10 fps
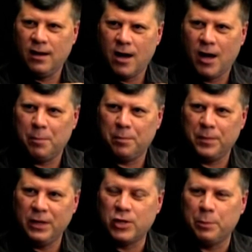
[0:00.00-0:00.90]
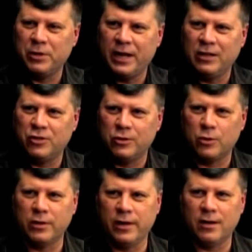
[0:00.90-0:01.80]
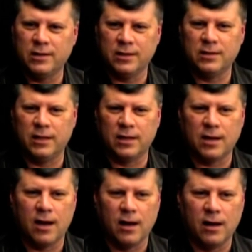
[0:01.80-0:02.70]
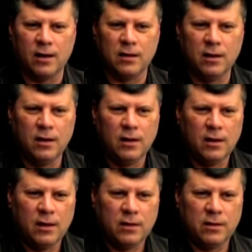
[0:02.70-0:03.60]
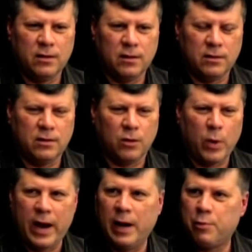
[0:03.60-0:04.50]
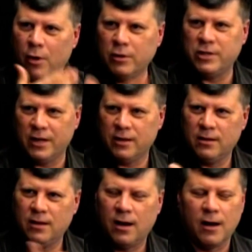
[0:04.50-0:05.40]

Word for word: um, interpretation or the mm-hmm. artistic, mm-hmm. uh, the way I approach it, mm-hmm.